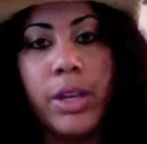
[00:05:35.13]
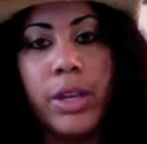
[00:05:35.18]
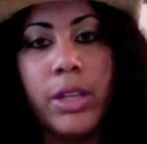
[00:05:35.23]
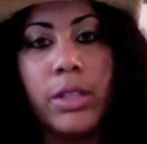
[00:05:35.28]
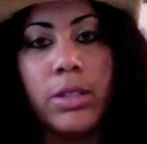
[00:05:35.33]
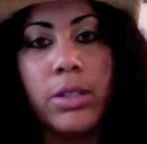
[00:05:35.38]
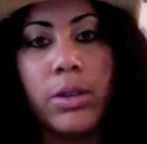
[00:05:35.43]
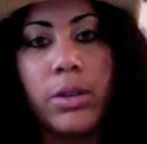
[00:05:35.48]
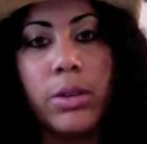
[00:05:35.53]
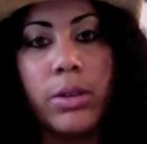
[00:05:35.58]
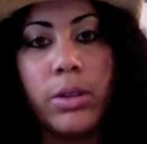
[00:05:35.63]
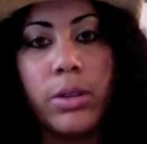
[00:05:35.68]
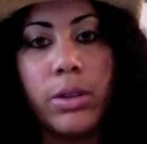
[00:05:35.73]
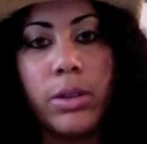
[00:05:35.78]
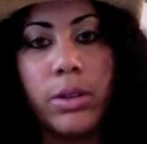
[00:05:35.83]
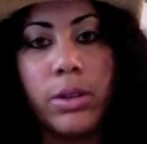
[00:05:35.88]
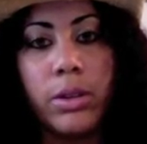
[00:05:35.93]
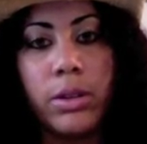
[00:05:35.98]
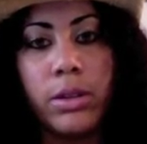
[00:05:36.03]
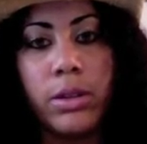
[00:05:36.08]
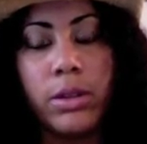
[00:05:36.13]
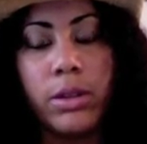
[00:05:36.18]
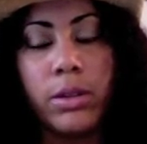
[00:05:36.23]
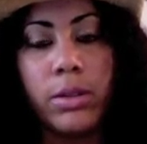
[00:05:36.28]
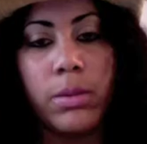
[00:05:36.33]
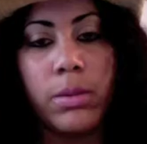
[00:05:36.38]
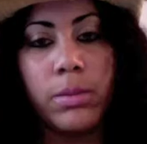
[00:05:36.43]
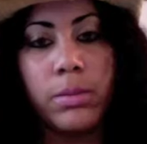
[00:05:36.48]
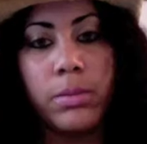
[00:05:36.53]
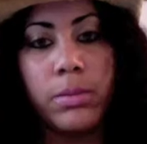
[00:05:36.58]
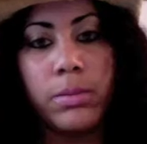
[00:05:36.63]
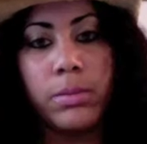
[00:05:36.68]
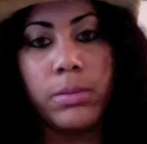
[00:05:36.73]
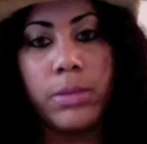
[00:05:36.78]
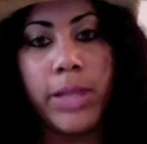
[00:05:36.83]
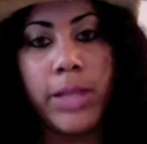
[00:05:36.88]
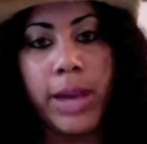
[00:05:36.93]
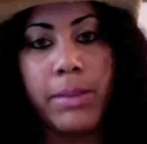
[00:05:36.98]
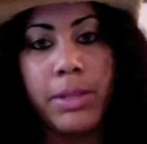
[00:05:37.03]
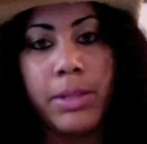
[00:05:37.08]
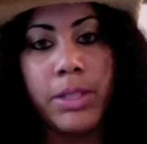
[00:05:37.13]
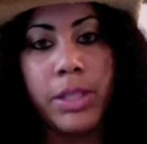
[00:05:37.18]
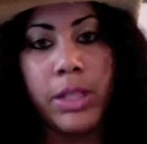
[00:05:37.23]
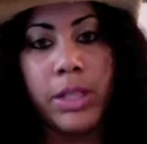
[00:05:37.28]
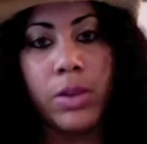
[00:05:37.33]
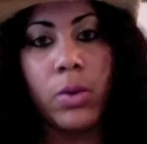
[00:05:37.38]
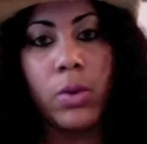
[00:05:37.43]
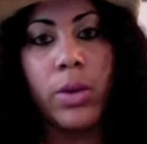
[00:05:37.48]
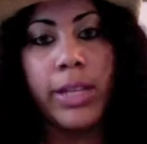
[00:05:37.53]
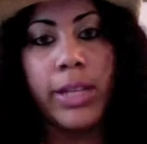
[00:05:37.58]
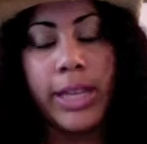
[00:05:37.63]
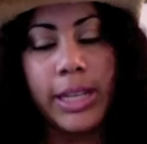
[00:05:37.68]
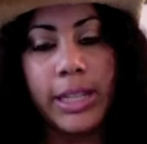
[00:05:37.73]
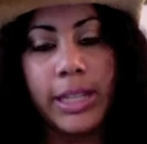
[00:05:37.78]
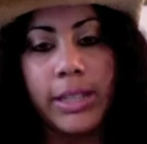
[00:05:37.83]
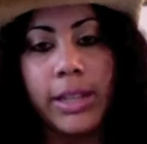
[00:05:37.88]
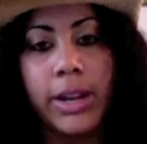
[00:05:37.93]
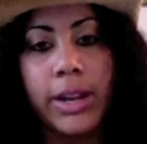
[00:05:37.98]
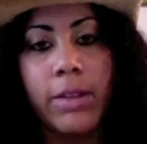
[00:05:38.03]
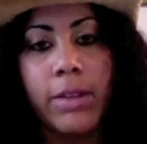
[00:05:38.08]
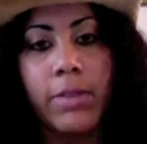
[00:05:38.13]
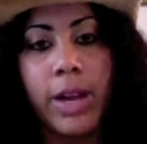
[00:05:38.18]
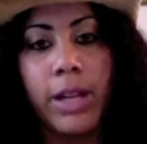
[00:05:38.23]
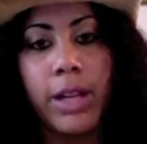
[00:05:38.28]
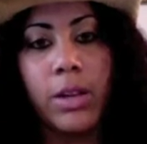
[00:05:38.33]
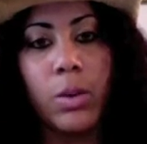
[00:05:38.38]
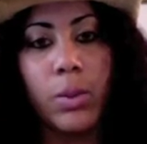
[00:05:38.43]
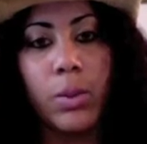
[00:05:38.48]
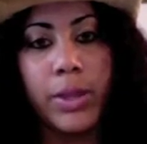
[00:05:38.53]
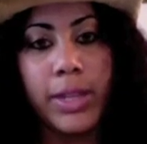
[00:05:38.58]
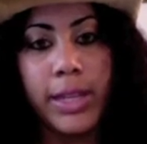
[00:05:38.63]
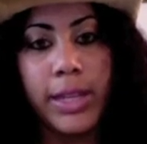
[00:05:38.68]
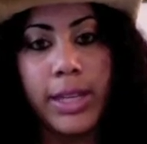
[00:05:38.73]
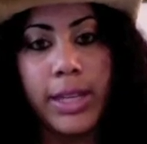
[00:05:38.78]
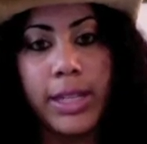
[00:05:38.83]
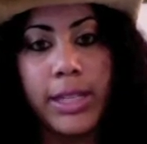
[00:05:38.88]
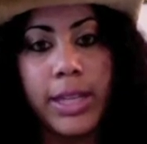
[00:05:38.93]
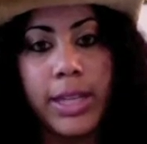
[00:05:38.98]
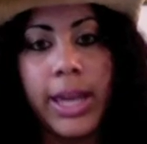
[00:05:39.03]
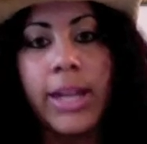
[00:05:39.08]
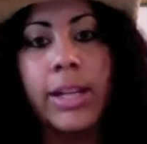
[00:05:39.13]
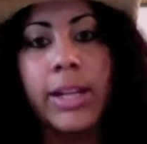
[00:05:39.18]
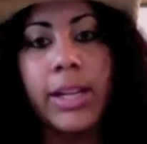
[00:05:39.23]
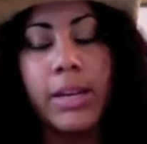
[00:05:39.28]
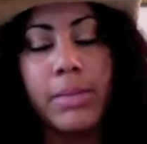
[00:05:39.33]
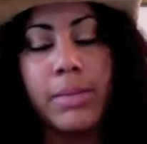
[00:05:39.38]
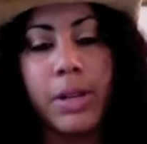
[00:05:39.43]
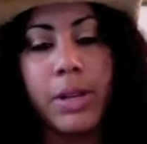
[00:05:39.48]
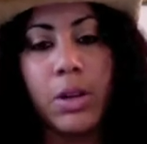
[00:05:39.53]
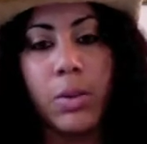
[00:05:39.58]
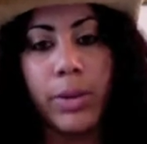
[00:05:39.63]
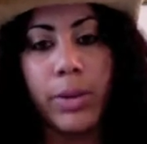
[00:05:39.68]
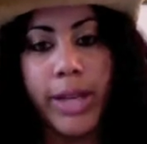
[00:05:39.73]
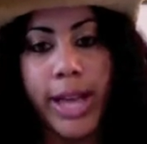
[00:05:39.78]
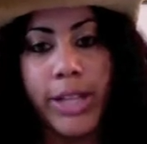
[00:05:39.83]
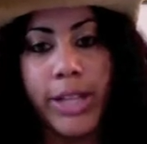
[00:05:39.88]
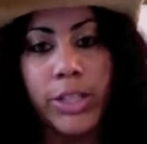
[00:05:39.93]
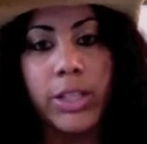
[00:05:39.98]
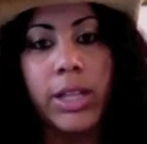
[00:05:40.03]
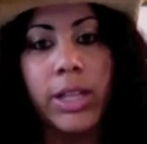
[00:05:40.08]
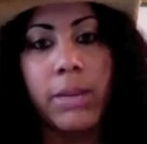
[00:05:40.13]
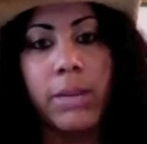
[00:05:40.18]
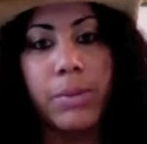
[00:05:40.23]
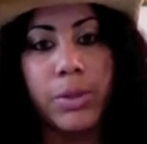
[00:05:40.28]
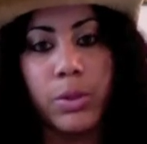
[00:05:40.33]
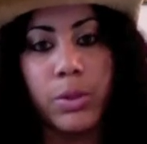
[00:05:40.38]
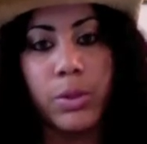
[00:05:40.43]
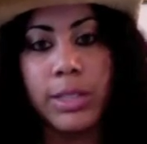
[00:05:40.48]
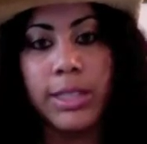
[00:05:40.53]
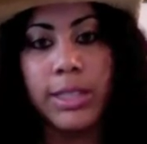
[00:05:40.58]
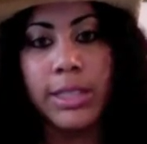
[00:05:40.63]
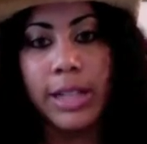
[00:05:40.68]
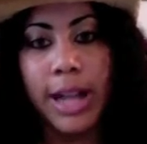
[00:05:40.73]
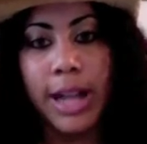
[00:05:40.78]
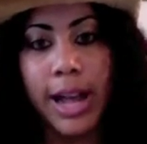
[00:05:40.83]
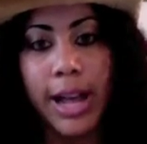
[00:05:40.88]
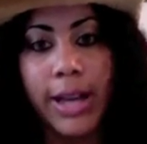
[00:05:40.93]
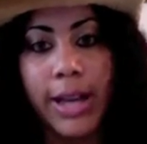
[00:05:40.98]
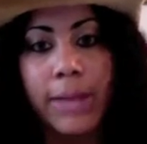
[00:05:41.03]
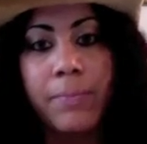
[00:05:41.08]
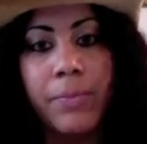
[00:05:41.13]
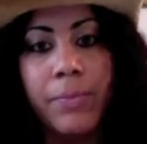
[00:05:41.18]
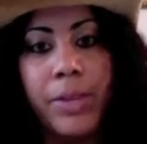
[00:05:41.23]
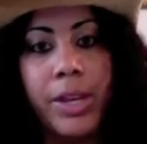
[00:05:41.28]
So you're, you know, damaging or killing the hair follicle with heat and a chemical reaction that produces lye.